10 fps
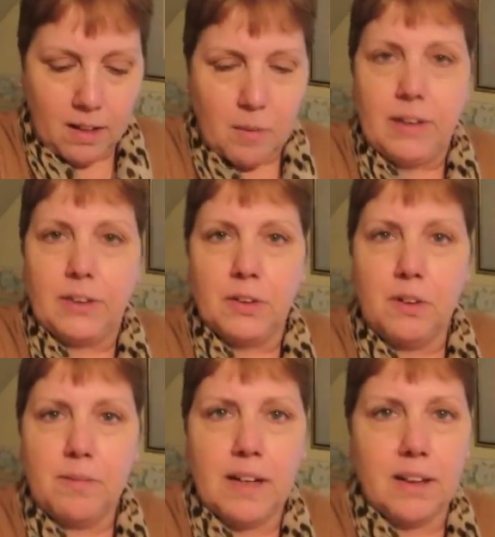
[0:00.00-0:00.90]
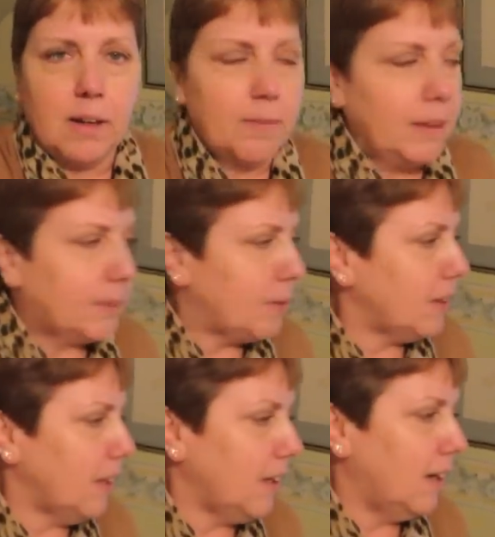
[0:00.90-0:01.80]
went into Hallmark got Pete's
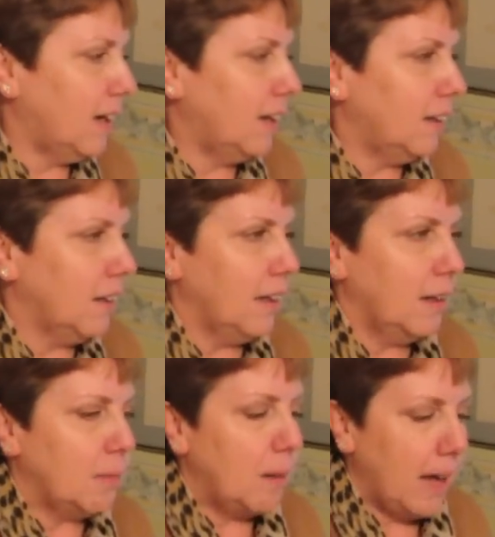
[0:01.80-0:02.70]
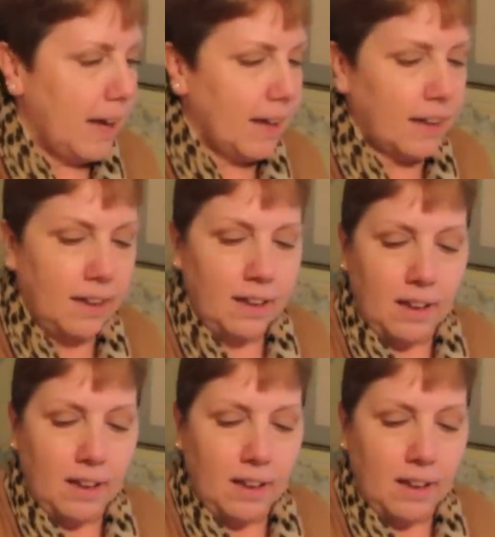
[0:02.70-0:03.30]
birthday card and a little plaque